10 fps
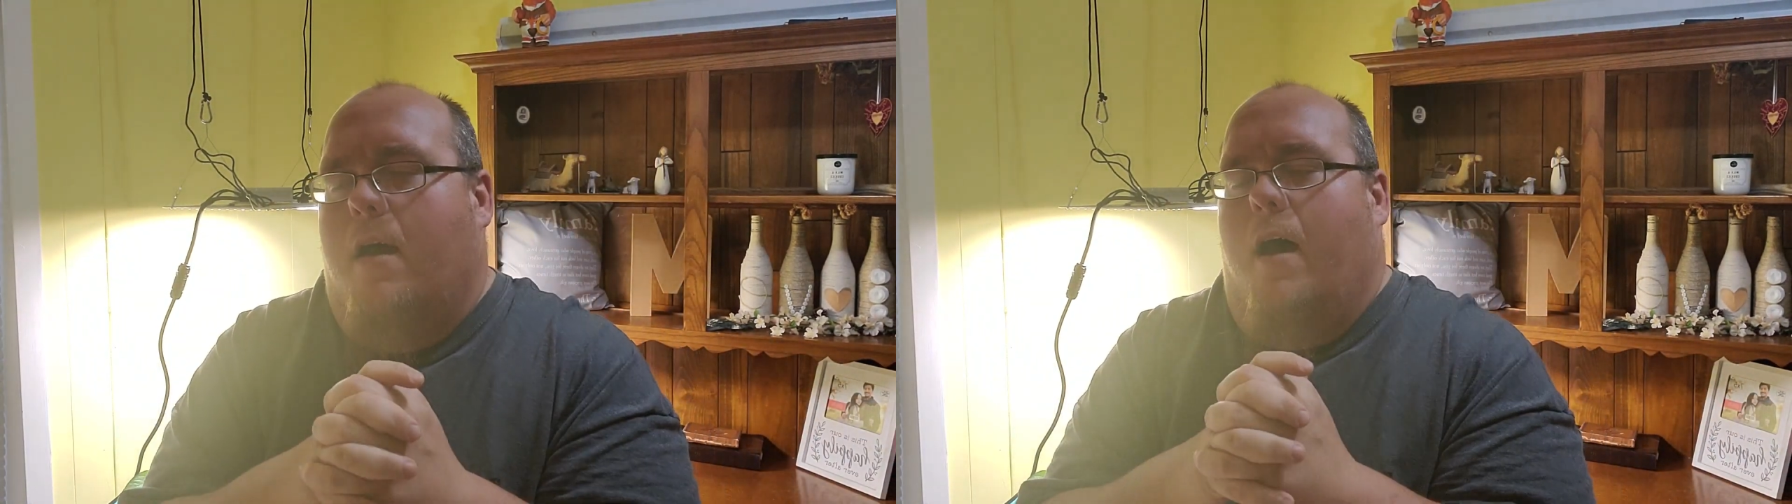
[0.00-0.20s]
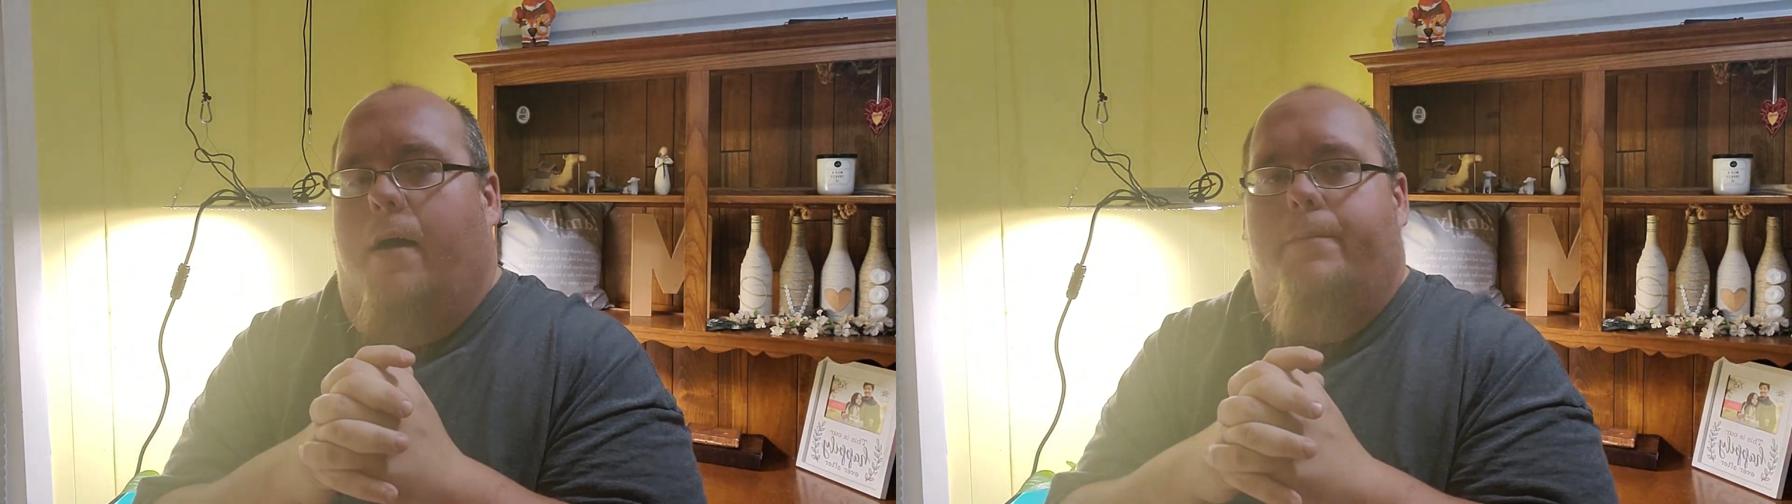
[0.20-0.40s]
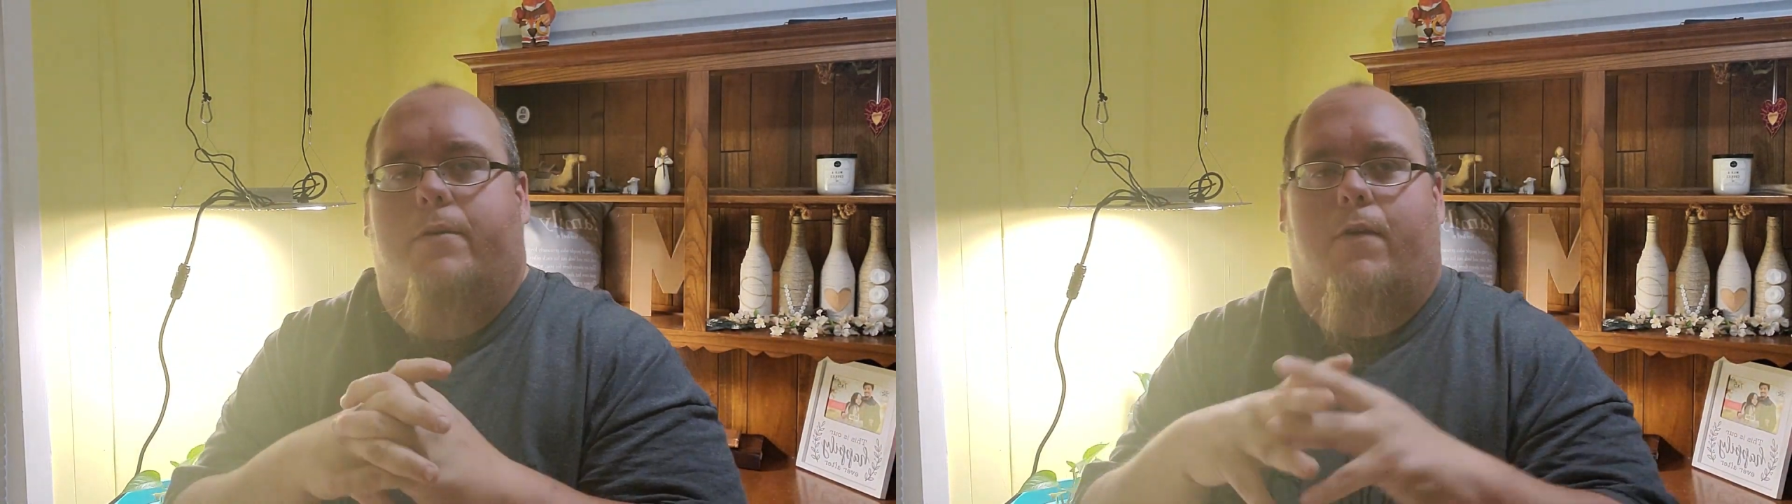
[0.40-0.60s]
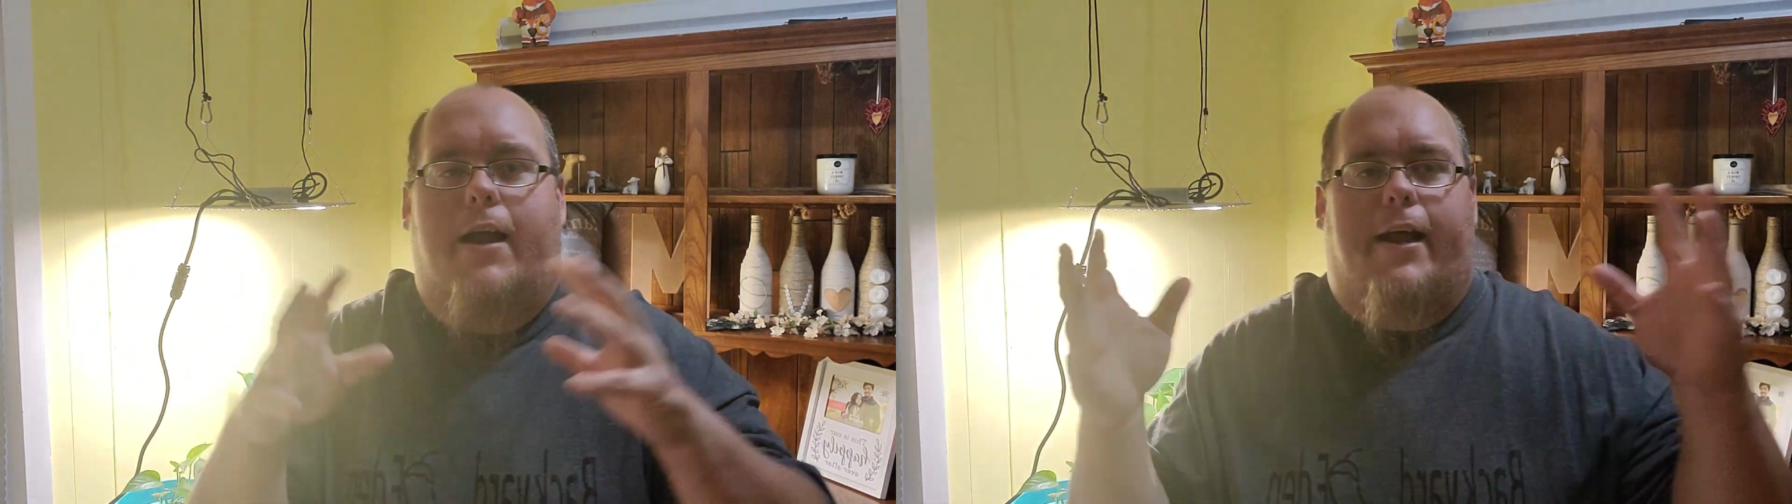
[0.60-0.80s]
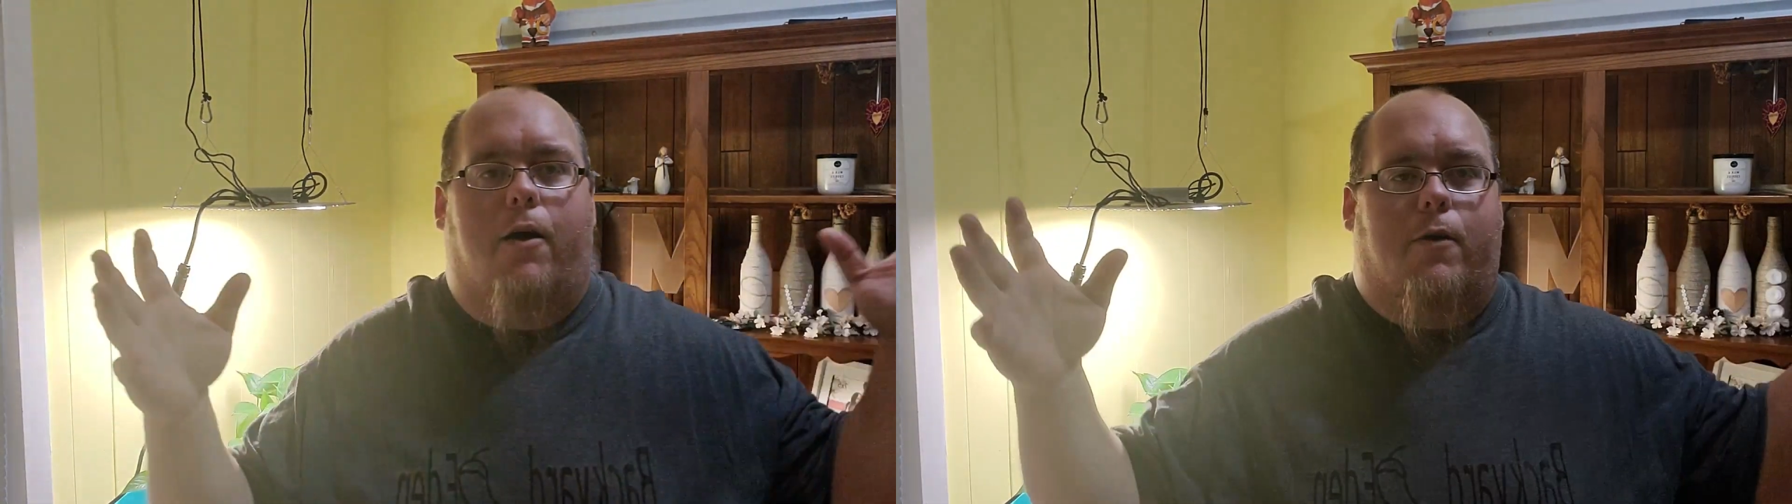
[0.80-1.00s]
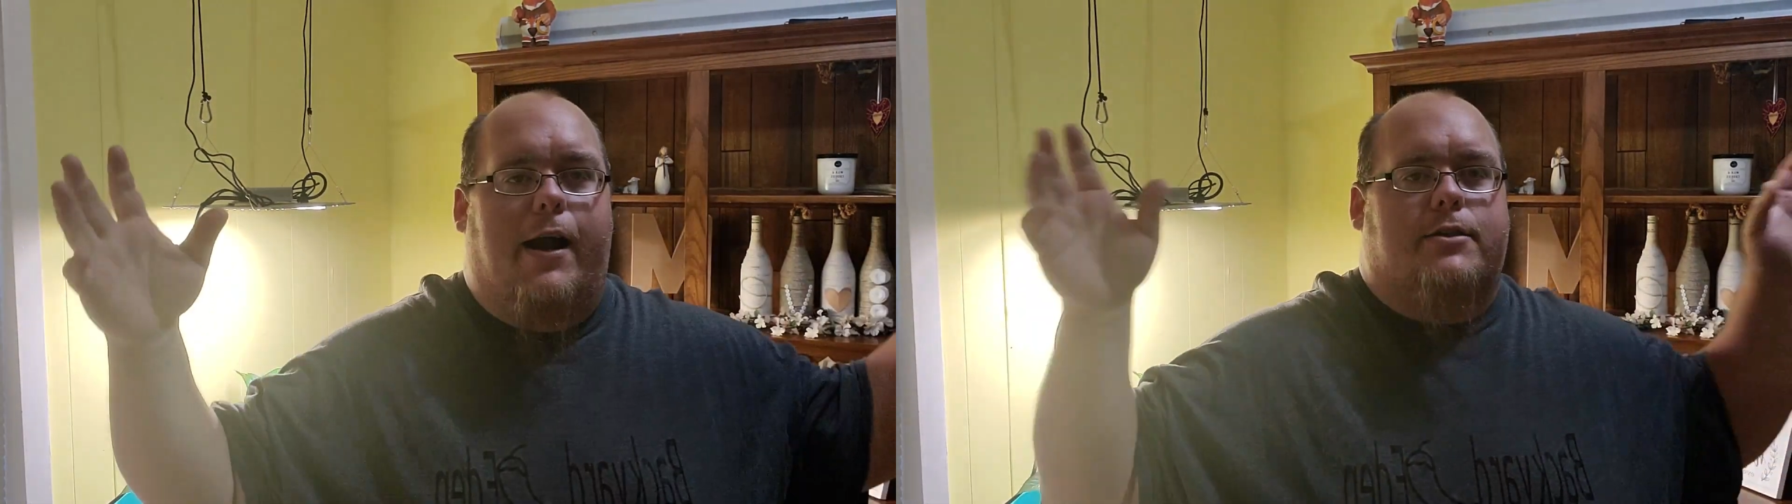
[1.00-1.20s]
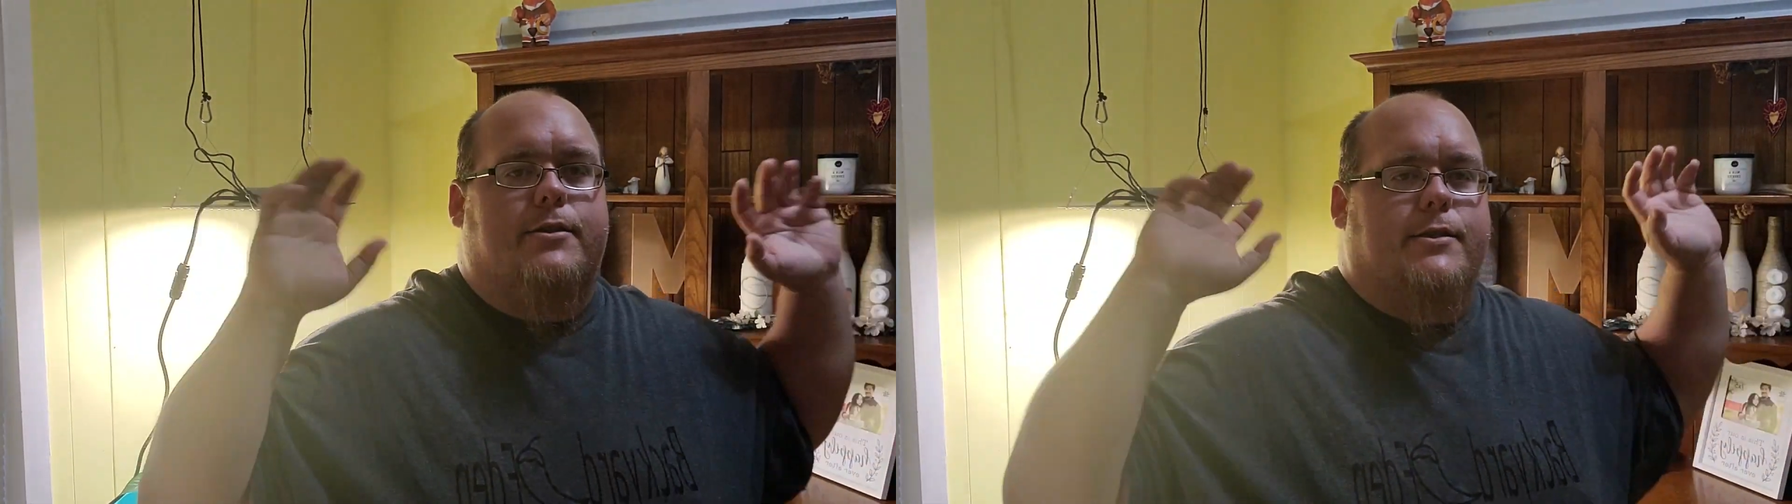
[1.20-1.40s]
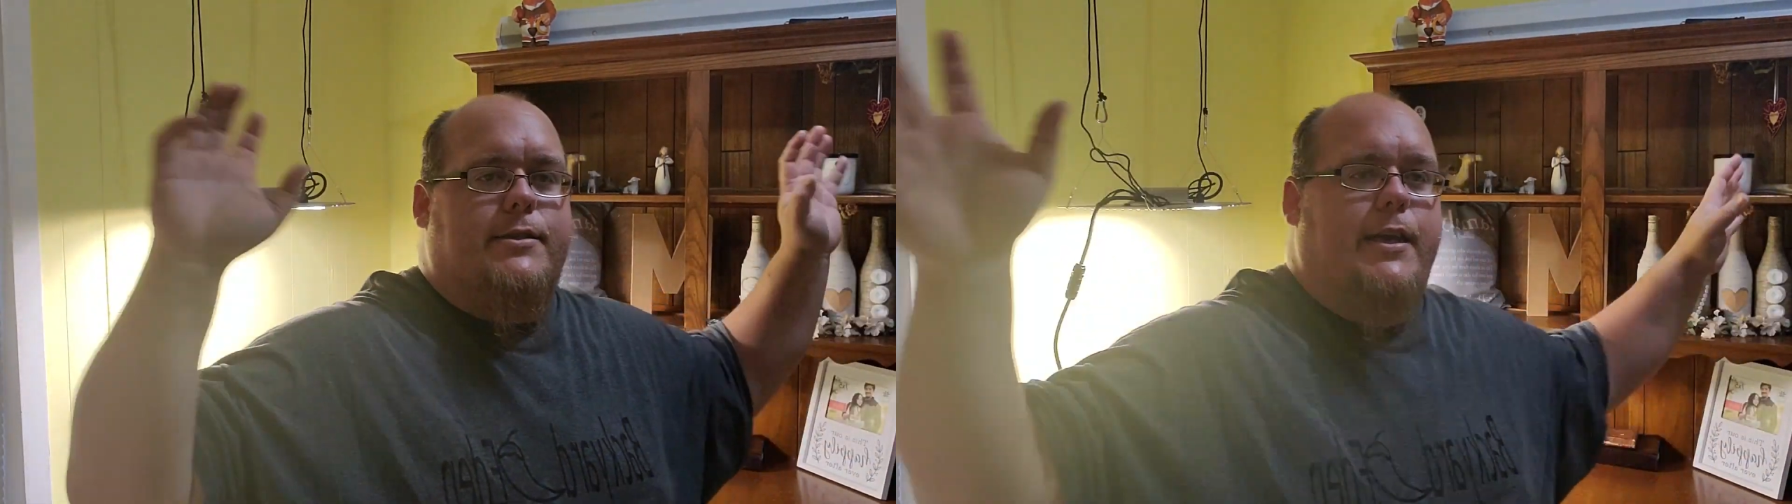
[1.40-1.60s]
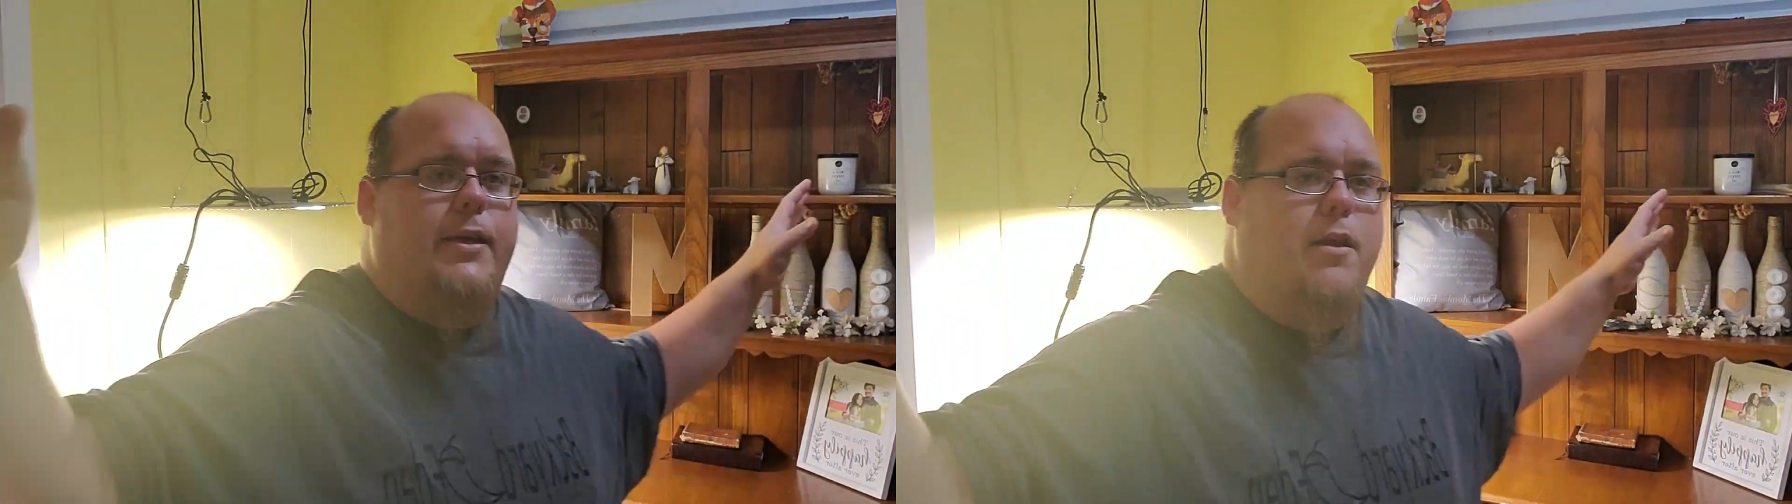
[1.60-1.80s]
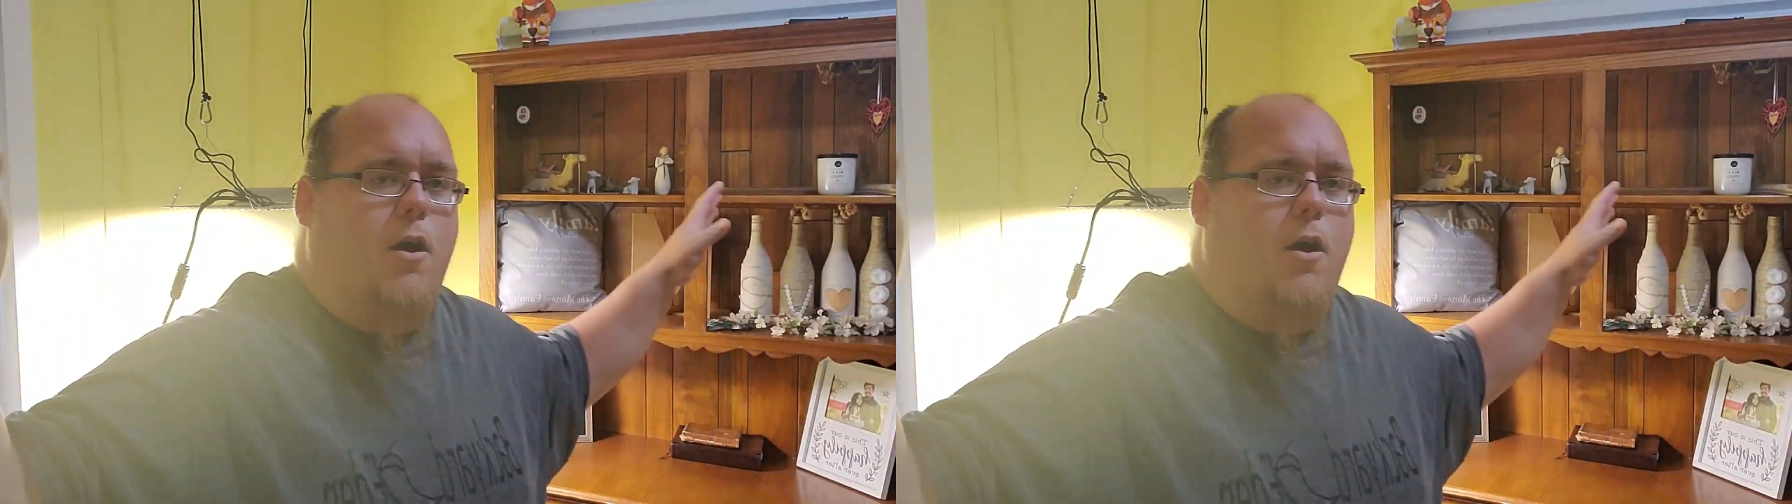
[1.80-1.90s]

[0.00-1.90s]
But right now, we're actually just in